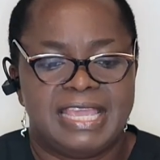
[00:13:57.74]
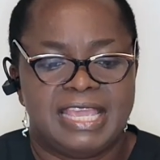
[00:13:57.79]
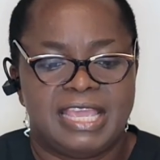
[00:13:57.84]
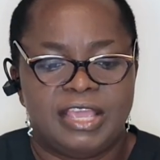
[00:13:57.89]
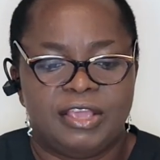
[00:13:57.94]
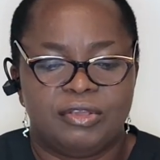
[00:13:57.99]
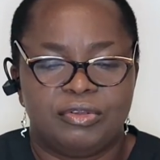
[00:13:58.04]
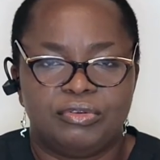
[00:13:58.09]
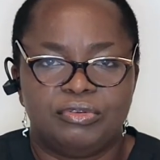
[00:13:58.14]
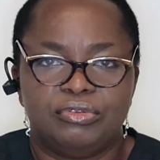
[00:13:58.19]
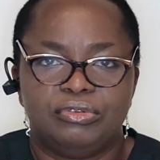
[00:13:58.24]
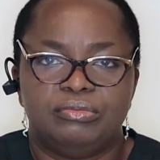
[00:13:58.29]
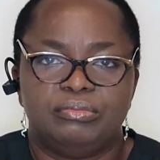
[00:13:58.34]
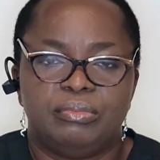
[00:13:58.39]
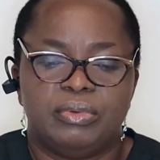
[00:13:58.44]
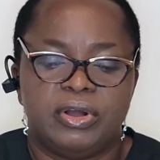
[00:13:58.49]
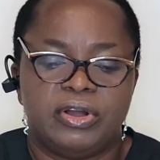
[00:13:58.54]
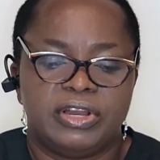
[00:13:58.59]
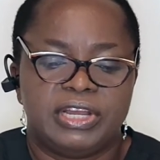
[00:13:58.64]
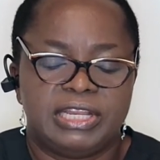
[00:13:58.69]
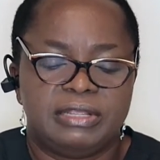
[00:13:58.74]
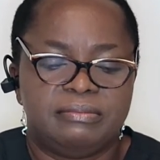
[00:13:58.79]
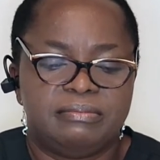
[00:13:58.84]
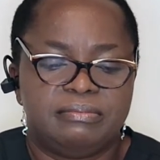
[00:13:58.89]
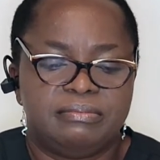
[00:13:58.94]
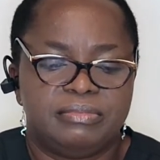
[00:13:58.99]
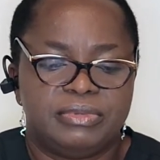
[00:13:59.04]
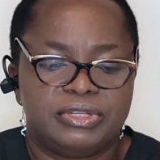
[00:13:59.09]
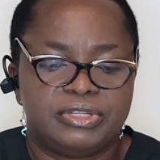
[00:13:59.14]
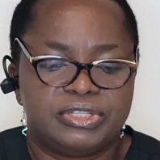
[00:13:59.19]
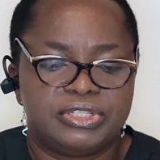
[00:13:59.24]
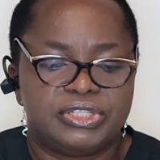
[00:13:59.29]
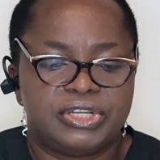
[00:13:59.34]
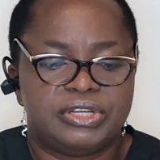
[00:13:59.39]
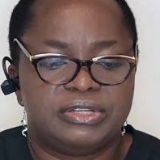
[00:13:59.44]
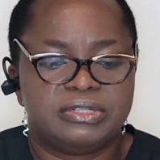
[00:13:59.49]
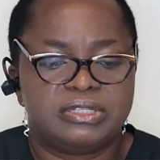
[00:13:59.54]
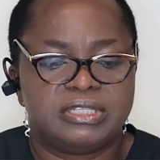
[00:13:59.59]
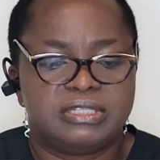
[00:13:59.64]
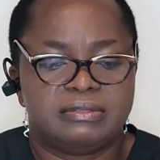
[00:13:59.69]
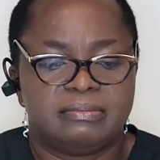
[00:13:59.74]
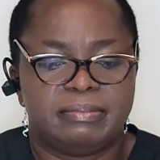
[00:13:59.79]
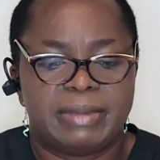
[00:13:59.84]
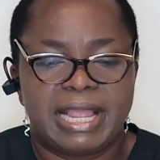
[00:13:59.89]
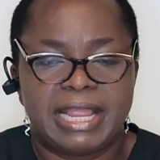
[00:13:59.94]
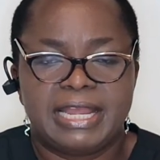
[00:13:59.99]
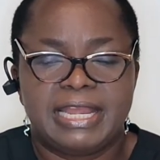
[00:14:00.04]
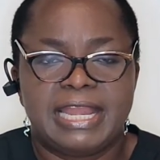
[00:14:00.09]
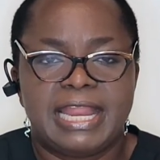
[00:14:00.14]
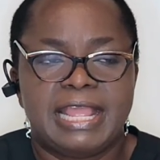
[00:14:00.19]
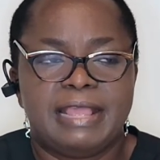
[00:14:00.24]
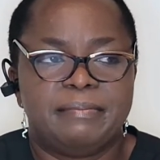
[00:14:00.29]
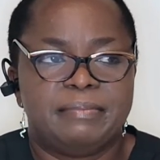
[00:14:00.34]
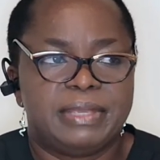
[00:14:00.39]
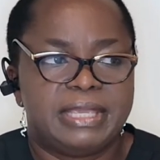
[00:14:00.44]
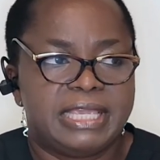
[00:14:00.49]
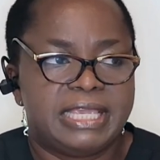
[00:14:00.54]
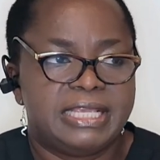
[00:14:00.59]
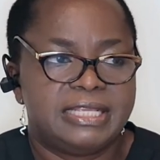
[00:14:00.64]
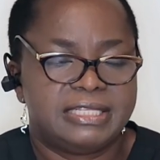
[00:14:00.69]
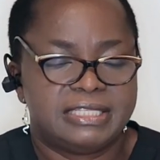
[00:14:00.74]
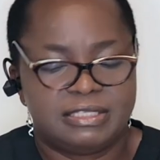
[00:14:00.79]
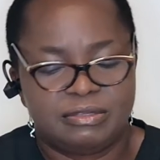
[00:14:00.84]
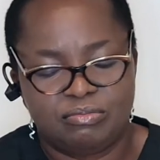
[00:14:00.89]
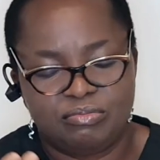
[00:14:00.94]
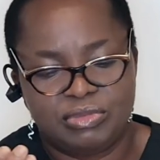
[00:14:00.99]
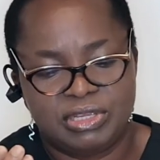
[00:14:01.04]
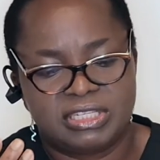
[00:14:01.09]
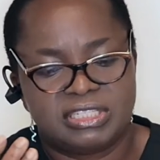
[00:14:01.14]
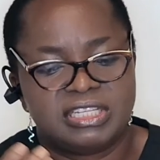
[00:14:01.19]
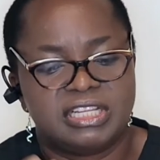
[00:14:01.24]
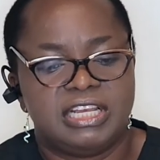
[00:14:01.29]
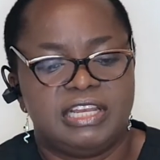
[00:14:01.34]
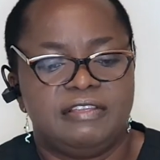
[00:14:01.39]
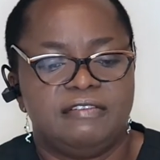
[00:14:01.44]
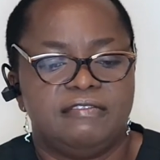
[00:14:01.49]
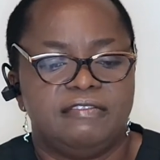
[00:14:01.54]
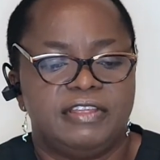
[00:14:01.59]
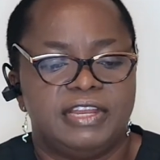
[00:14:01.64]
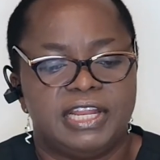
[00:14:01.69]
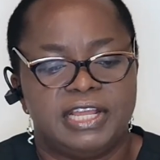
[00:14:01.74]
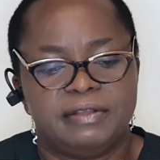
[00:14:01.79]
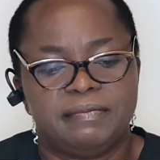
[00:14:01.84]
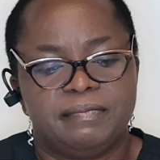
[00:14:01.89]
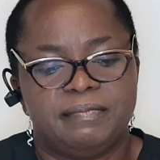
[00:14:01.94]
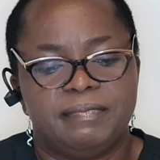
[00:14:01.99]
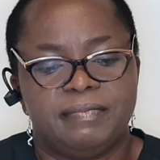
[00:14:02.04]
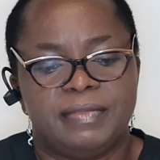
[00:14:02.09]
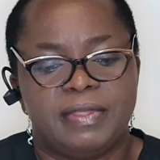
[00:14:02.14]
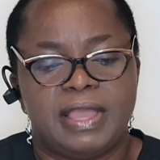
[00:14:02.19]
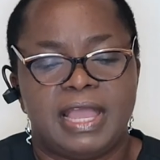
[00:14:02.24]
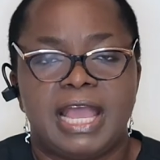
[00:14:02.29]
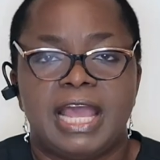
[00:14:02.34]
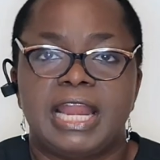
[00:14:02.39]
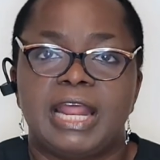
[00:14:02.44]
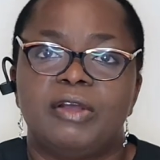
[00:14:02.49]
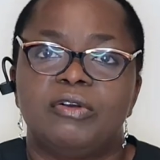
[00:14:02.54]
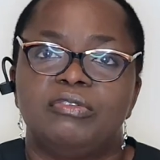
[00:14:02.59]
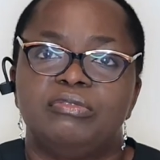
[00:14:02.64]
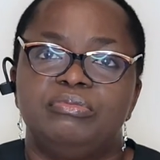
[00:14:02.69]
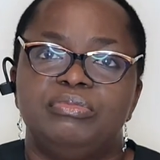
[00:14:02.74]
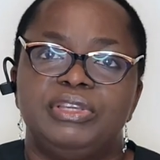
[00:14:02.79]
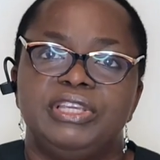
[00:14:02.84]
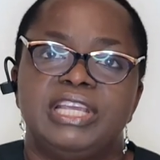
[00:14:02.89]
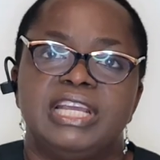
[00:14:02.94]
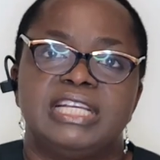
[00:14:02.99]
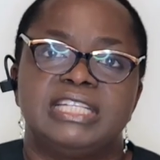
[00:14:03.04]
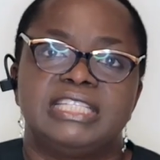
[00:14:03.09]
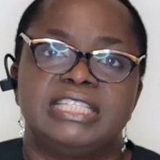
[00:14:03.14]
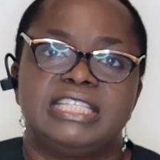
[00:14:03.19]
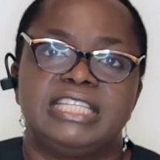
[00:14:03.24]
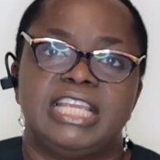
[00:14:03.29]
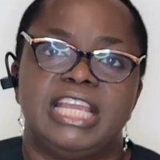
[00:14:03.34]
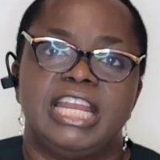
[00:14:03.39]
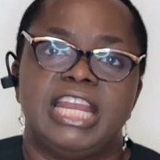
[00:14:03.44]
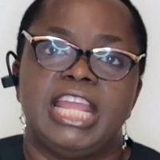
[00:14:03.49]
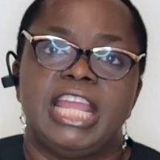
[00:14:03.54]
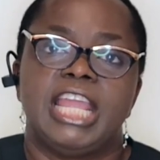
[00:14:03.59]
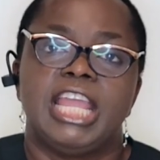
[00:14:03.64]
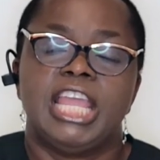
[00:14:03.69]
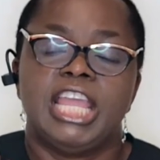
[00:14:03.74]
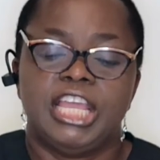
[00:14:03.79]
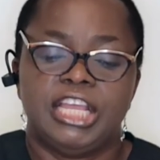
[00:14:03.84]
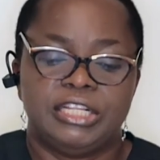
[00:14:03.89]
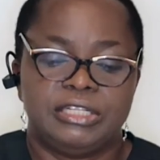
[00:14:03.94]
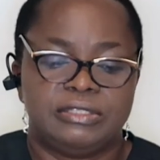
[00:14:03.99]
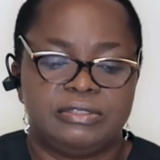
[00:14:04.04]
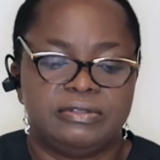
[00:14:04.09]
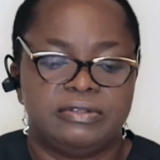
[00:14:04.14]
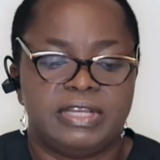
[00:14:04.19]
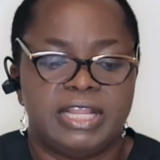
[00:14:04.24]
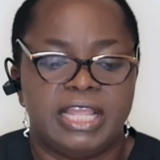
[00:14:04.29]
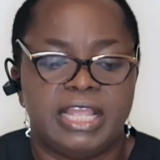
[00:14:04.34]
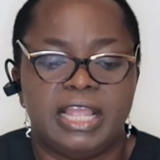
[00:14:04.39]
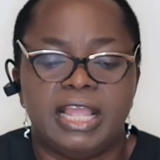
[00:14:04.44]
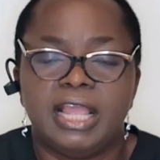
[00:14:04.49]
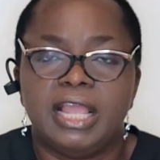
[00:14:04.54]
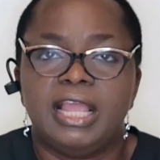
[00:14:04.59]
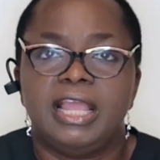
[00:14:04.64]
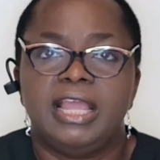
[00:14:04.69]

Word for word: Good morning, Miss Jones. My name is Miss Livina, and I will be your CNA today